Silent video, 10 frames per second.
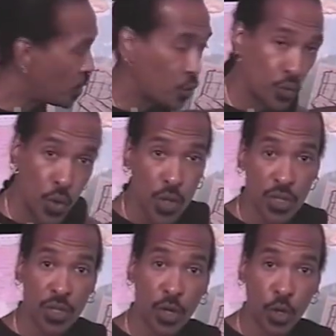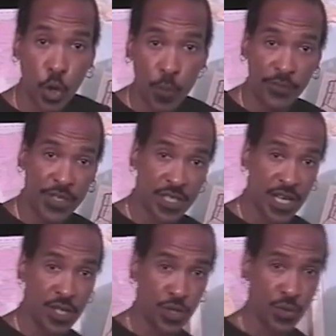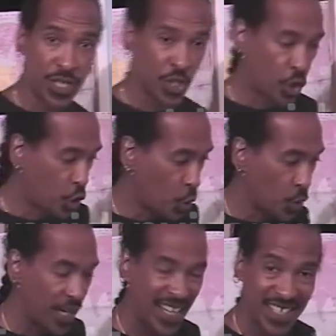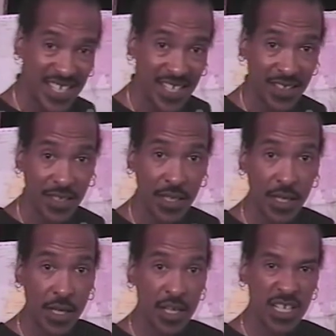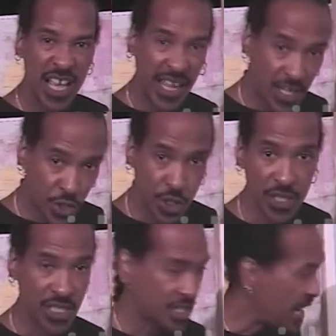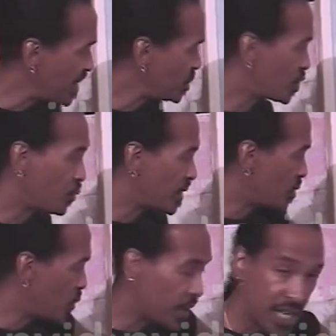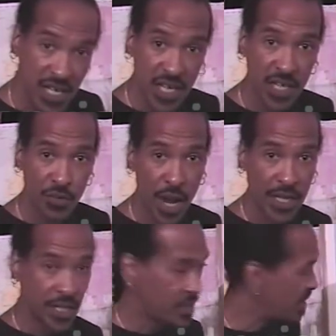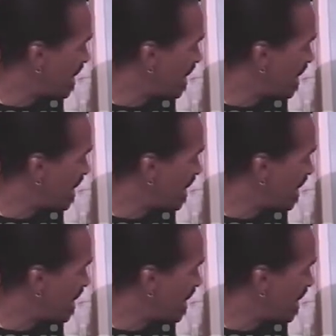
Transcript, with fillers: across the globe for centuries, collecting ancient Sanskrit or Indian writings,